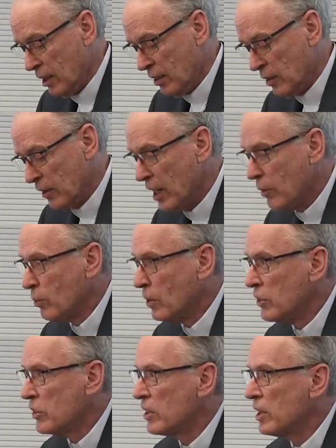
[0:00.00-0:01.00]
So that
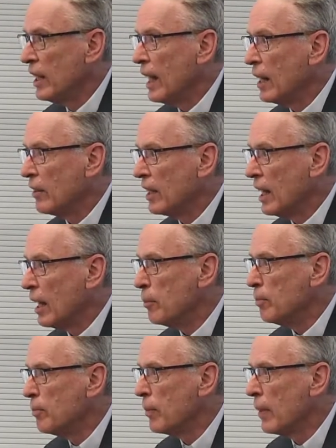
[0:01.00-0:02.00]
was the
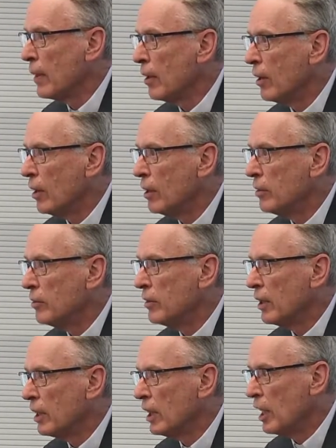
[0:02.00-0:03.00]
outcome of
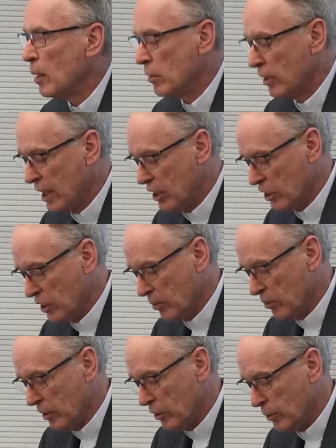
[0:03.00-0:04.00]
a
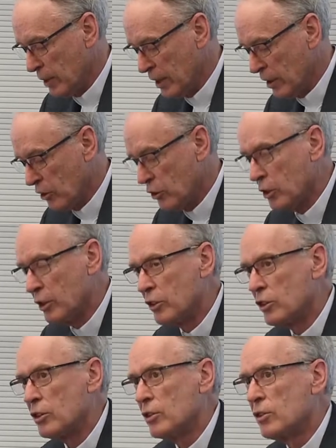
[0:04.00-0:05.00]
collaboration between the
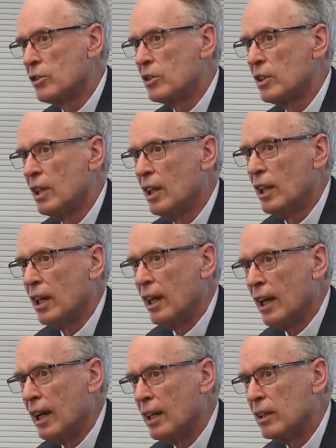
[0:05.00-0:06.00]
churches
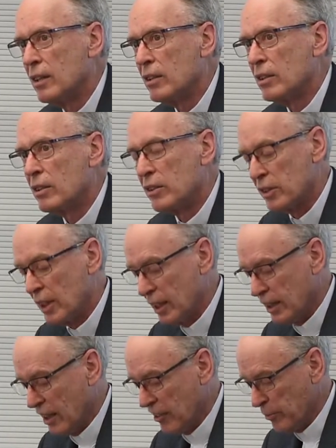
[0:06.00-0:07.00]
and the
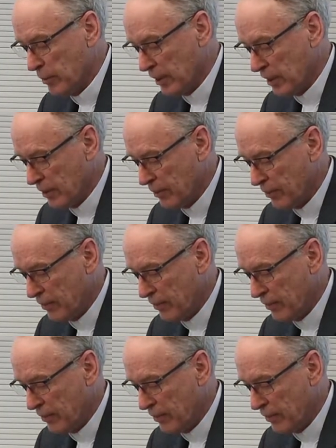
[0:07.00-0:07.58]
state government.